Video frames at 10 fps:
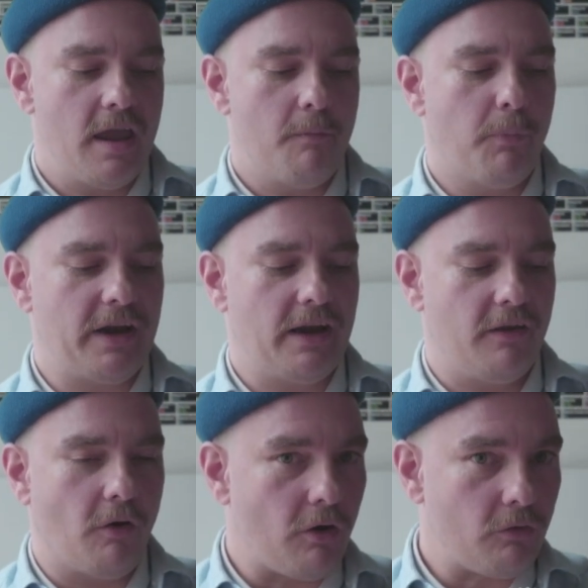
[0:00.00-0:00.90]
But
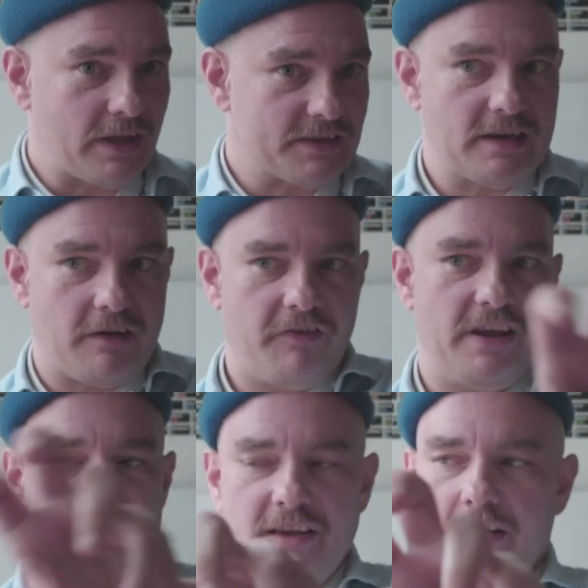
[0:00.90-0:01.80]
all that stuff
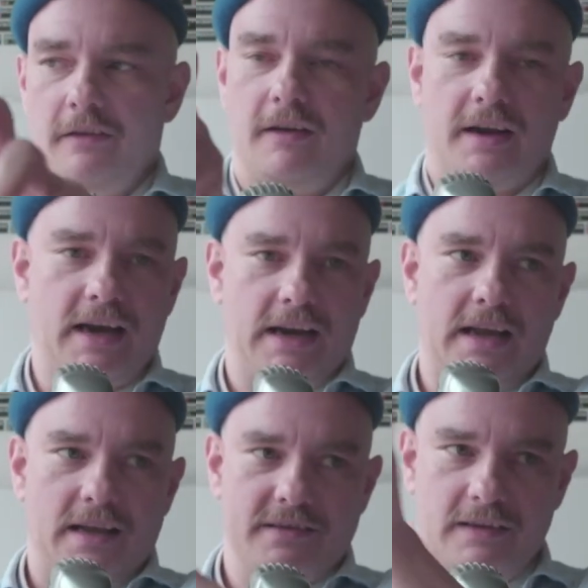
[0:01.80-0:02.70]
is in a kind of
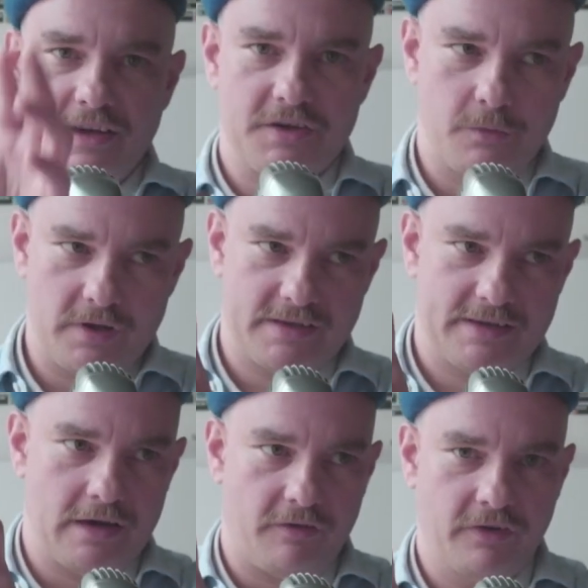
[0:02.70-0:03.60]
constellation with
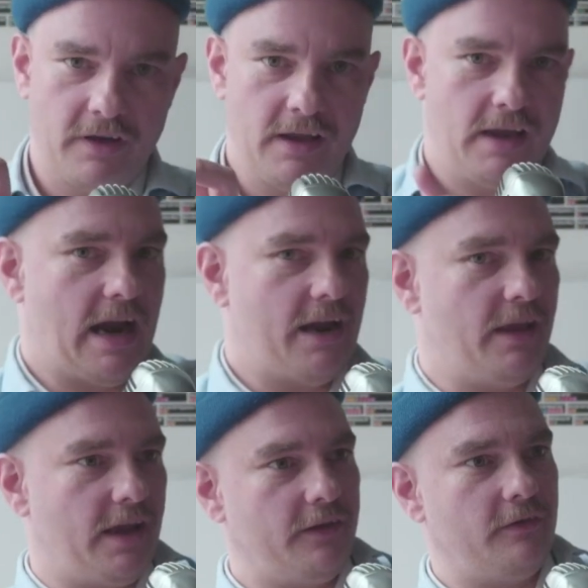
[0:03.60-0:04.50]
itself, and
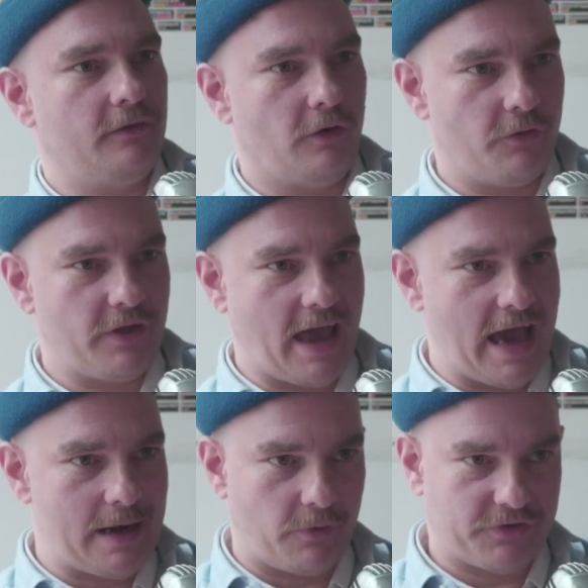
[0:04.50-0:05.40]
then all the
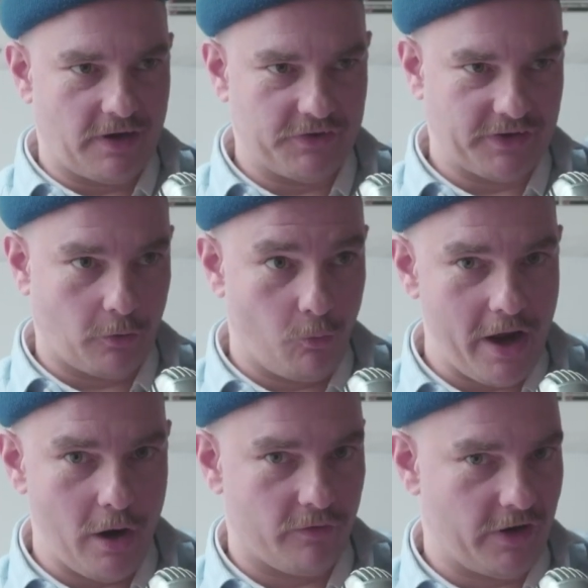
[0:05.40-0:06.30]
animal stuff is like way
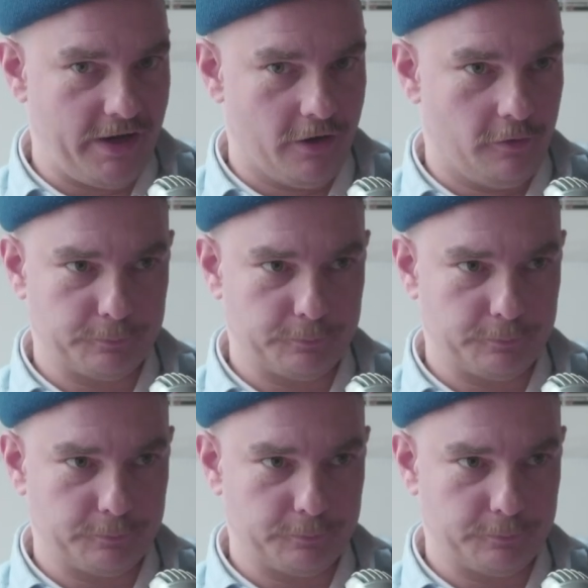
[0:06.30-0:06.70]
over here,